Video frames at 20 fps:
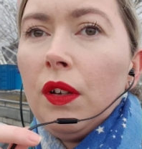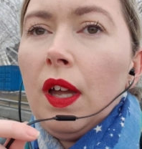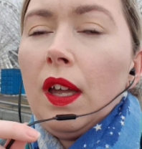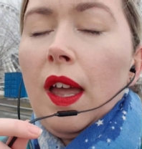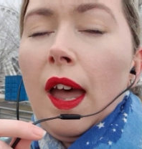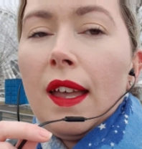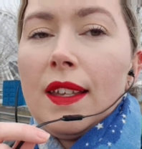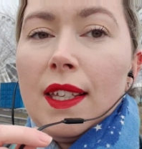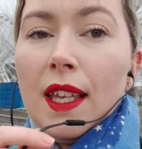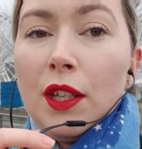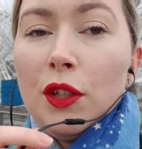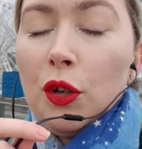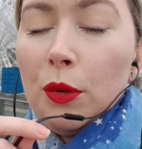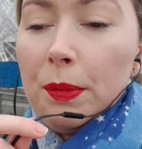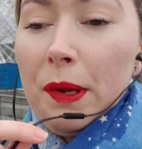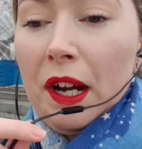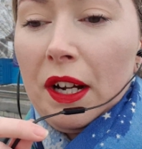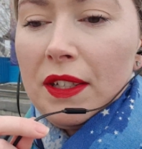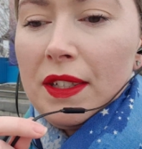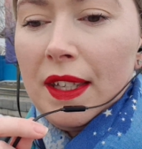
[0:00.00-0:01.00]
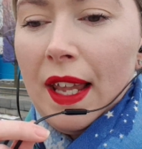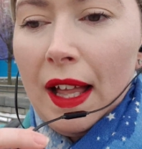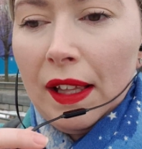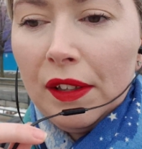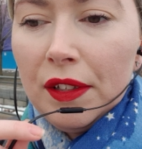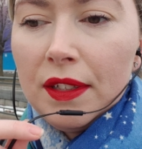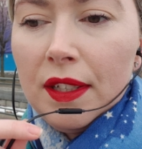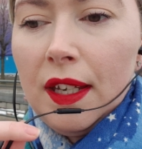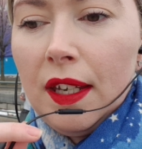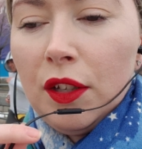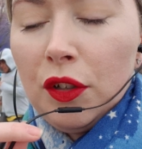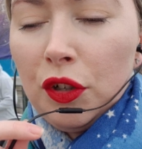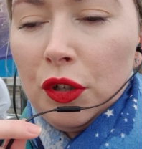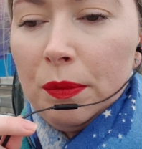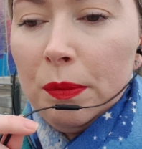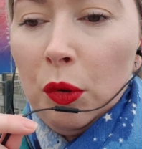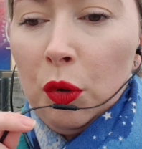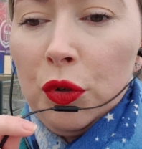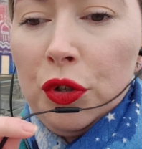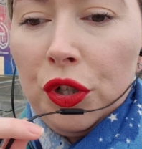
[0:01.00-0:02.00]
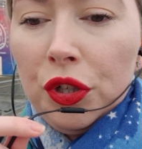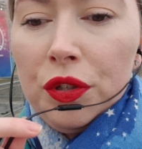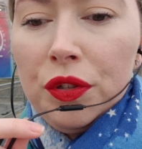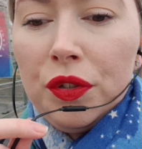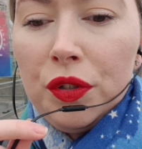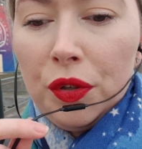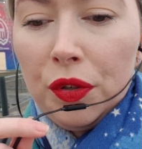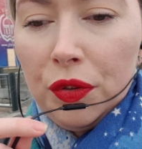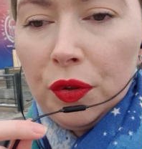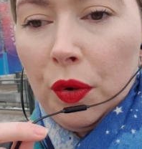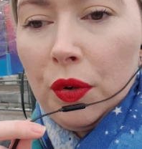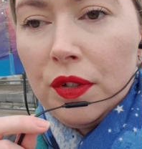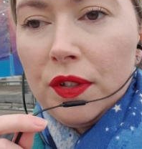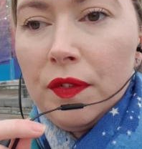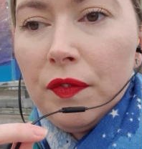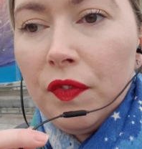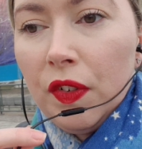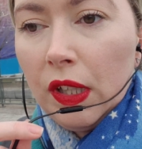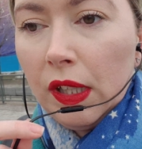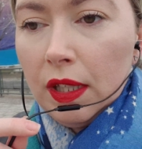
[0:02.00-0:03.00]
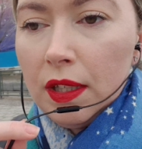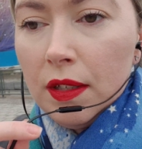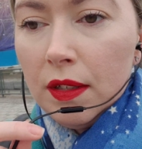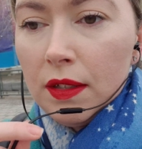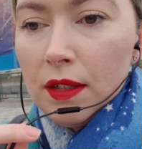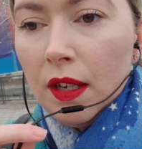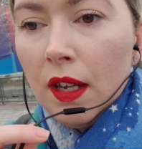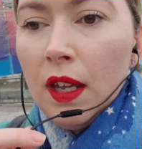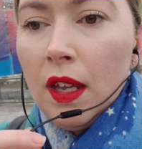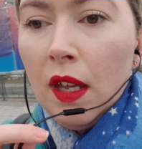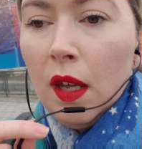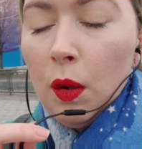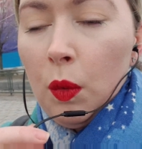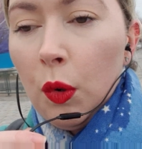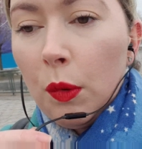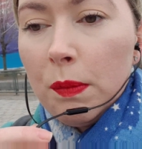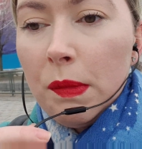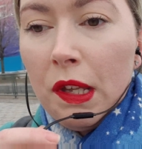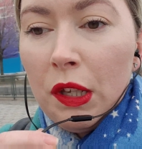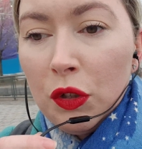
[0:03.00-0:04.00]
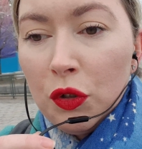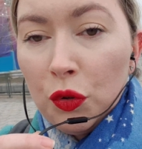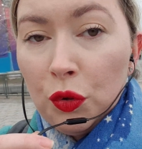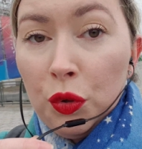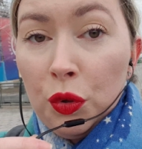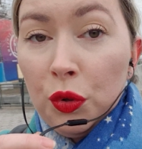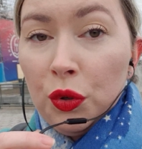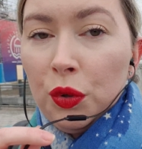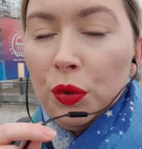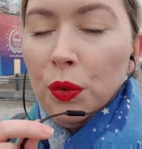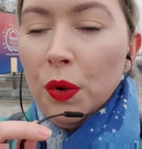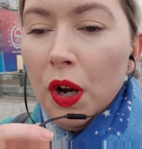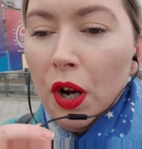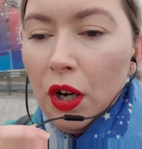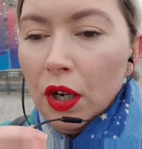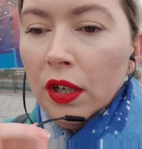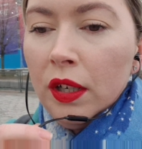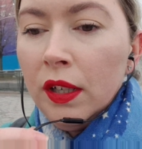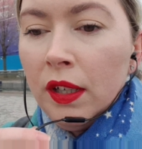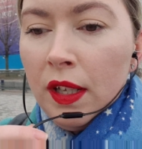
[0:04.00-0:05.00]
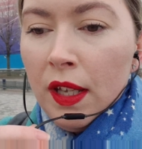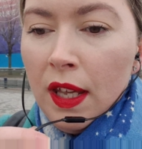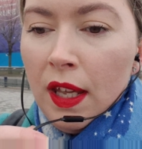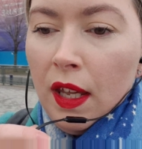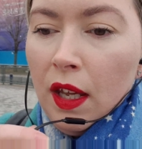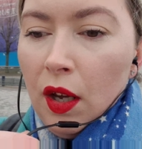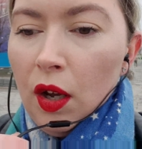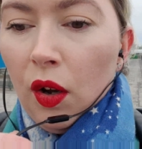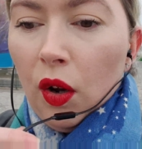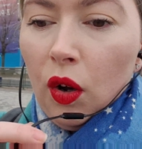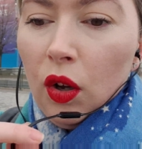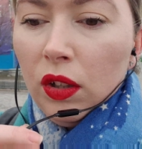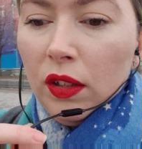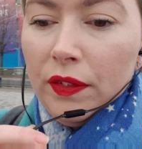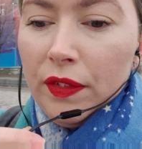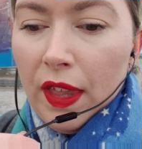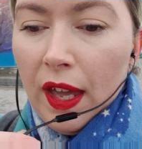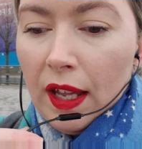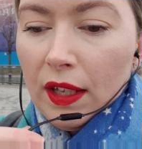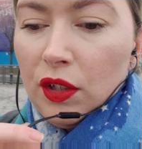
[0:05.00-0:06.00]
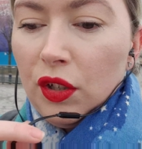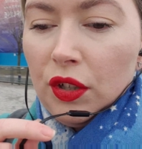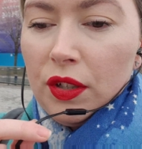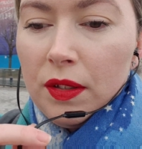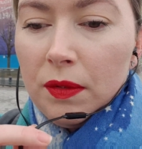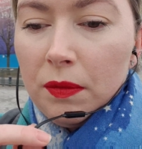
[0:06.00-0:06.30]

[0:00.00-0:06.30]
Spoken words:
as in your personality, your emotions, your thoughts and feelings, what made you who you are, all of that just